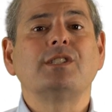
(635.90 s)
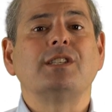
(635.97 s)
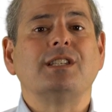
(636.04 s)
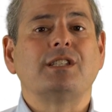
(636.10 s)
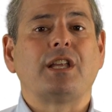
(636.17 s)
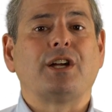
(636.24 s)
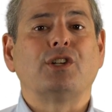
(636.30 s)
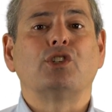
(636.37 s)
since
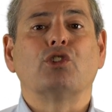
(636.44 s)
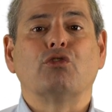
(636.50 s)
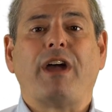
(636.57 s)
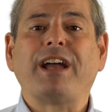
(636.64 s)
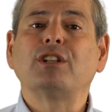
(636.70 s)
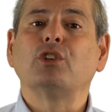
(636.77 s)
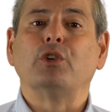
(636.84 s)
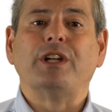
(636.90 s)
they are
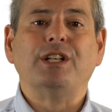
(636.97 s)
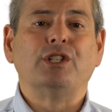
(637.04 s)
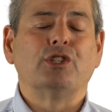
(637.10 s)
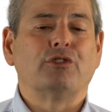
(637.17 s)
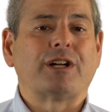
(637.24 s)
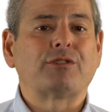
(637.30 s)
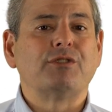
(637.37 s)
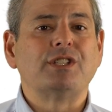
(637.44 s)
direct or
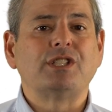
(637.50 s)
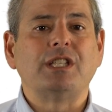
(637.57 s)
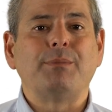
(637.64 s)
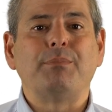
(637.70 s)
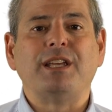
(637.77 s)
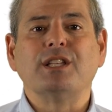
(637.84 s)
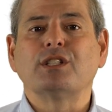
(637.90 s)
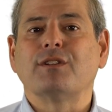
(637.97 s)
indirect
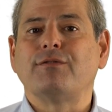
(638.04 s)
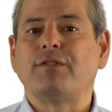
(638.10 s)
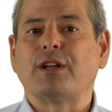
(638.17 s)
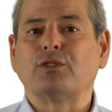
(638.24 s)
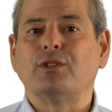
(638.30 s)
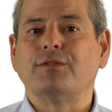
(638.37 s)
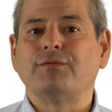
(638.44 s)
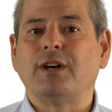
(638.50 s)
recipients of
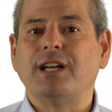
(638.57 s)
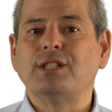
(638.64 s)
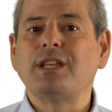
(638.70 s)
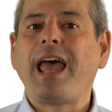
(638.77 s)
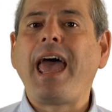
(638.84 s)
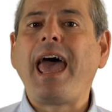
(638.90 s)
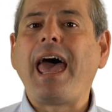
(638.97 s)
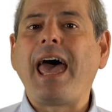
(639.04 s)
federal funds,
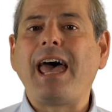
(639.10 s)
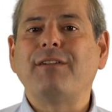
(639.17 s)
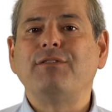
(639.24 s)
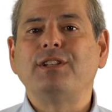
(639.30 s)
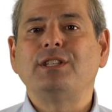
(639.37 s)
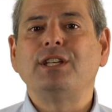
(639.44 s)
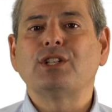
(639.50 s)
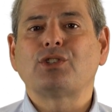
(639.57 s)
have
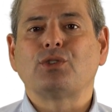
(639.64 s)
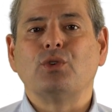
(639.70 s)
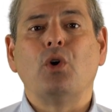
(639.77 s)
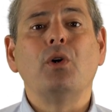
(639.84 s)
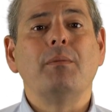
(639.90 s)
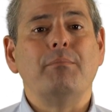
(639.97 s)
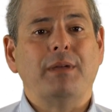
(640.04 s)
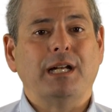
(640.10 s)

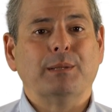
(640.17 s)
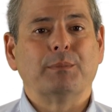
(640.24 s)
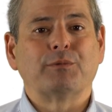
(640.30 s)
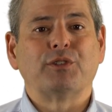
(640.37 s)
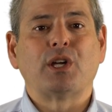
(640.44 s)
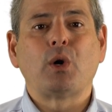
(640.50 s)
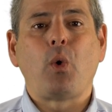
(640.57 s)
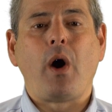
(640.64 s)
additional minimum
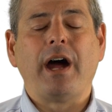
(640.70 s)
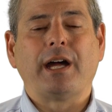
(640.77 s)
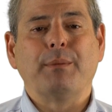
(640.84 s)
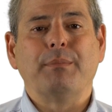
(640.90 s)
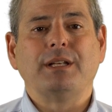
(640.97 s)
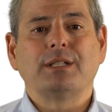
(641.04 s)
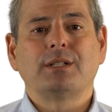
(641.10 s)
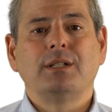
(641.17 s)

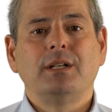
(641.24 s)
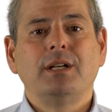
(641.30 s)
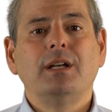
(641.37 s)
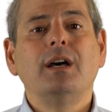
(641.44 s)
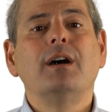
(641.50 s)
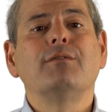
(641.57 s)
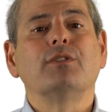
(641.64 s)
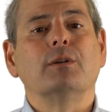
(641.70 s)
requirements.
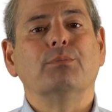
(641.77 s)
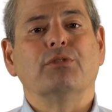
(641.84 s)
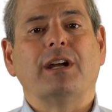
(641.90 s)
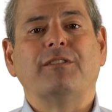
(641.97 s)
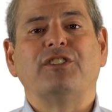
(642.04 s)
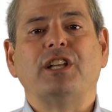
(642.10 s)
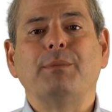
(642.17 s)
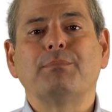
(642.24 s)
For
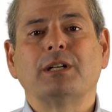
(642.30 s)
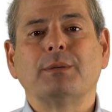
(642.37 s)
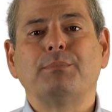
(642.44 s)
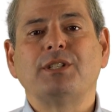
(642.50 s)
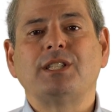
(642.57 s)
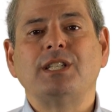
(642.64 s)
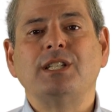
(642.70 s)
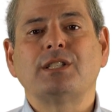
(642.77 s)
brevity
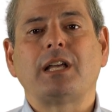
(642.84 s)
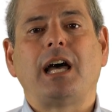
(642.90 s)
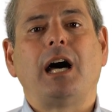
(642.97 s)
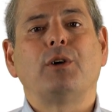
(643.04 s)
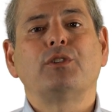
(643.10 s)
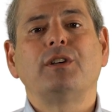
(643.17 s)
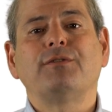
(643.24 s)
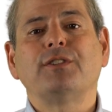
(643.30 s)
purposes,
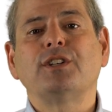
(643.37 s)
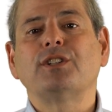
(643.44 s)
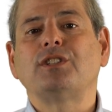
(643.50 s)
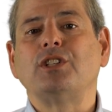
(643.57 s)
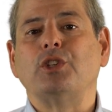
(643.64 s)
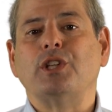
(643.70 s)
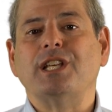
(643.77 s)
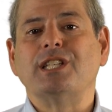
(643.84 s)
I'll refer
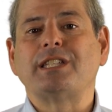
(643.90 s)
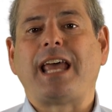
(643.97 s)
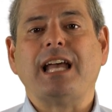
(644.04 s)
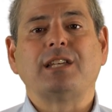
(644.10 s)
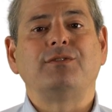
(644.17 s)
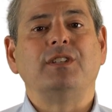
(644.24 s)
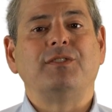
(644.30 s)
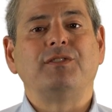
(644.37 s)
to this
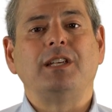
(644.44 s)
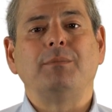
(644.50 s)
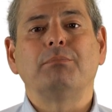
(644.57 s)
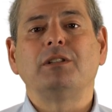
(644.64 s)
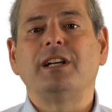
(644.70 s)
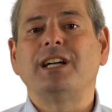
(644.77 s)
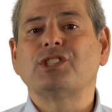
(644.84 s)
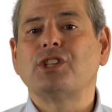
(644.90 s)
as
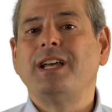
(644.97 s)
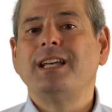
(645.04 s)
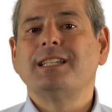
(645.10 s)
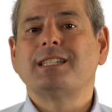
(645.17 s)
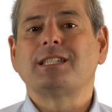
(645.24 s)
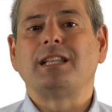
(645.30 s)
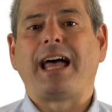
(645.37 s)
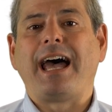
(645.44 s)

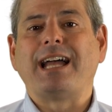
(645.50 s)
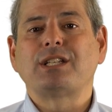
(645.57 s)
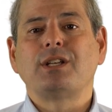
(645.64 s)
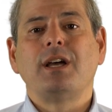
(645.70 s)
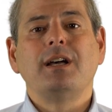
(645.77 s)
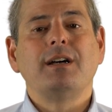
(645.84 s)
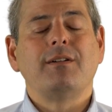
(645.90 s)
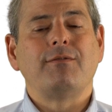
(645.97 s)

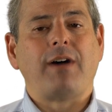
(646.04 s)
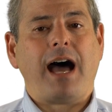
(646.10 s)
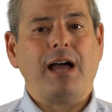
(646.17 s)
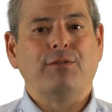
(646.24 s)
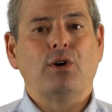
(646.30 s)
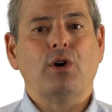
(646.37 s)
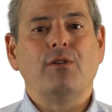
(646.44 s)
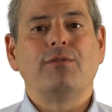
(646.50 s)

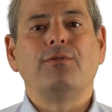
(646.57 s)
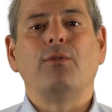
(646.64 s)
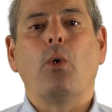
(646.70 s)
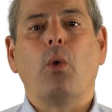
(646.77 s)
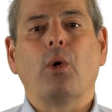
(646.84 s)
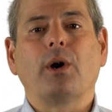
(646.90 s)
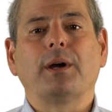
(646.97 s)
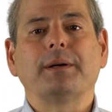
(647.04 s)

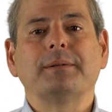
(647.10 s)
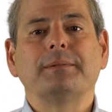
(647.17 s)
50+/504.